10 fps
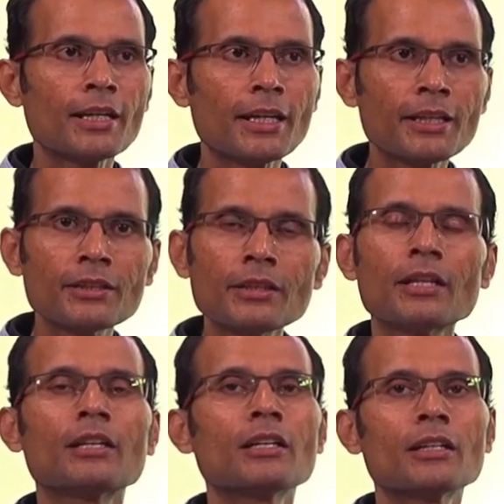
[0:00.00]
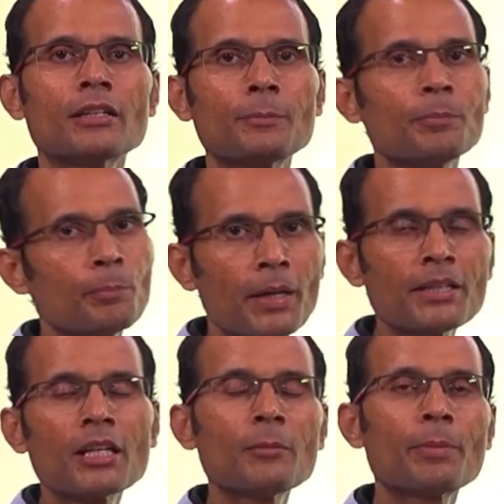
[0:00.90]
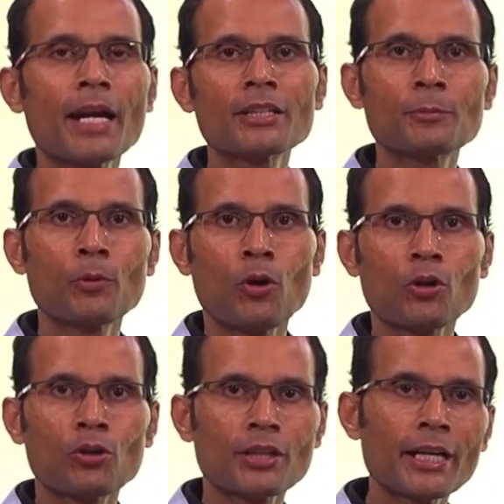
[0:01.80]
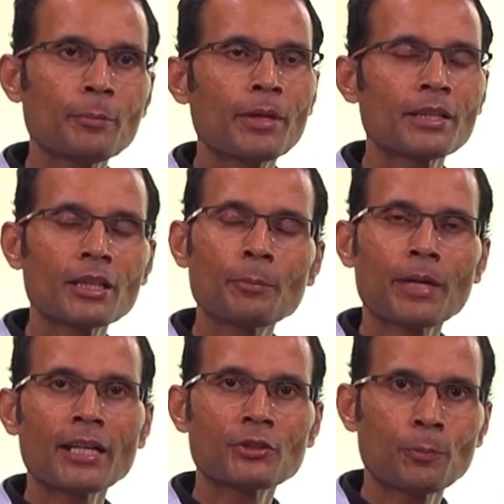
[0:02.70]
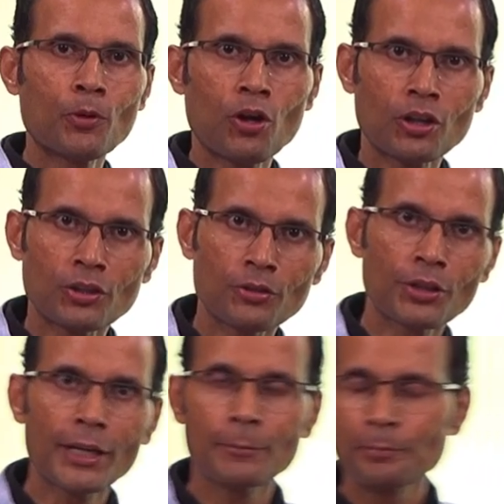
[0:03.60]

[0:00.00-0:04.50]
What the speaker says: in a bundle branch block or right bundle branch block. Okay,